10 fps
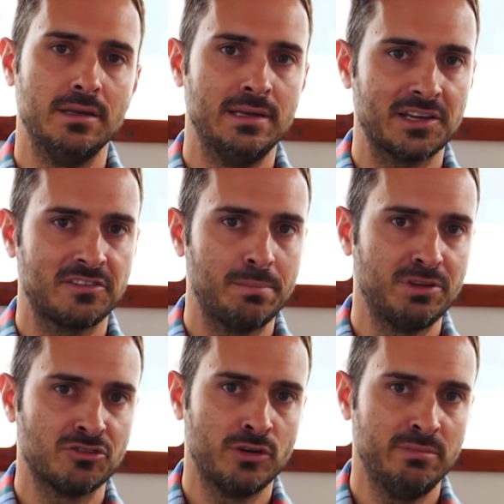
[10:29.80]
Next up
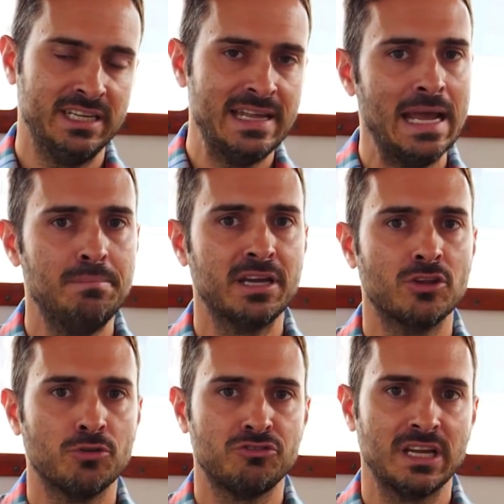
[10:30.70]
is going to be taping
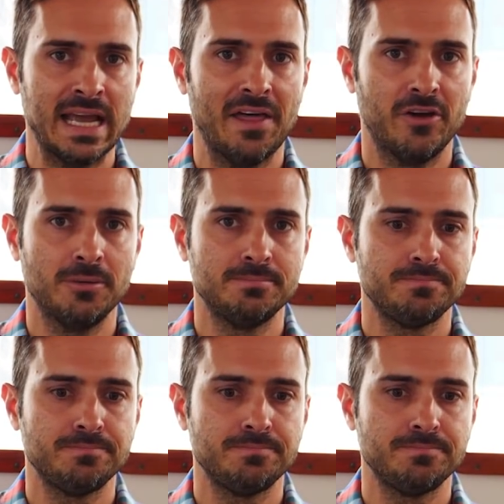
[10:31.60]
those together.